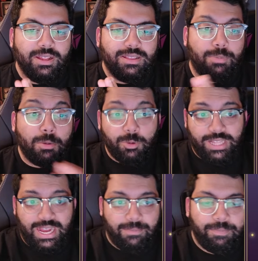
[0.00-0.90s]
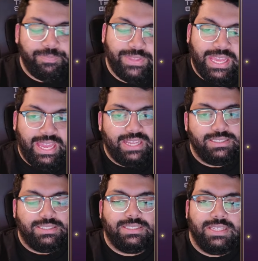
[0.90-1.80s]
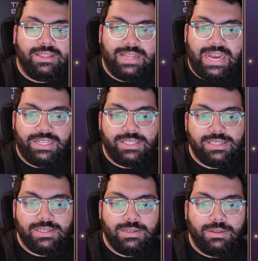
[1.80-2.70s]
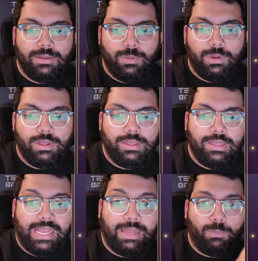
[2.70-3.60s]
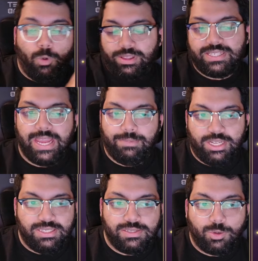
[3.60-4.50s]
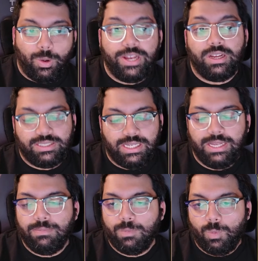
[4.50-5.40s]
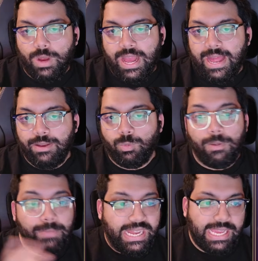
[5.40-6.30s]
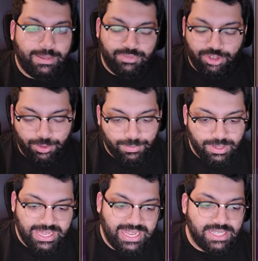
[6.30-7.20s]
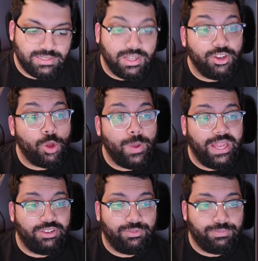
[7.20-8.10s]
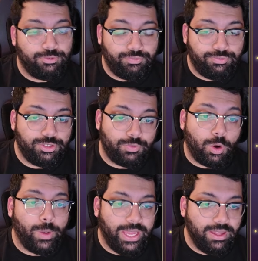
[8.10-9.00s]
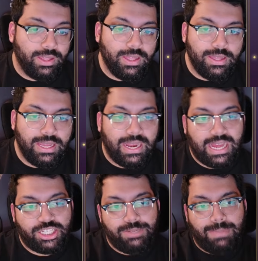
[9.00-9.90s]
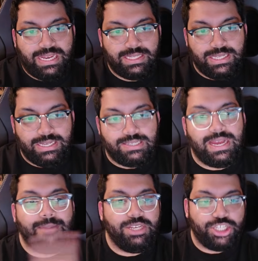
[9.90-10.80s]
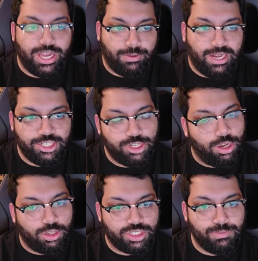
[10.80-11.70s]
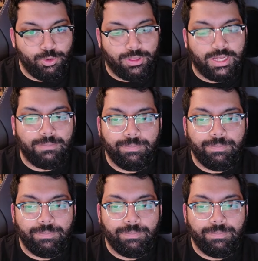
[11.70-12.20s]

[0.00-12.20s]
The problem with that is that what this game does quite nicely, and what many games do, is the no hit to roll hit. It actually makes the damage calculation a lot smoother.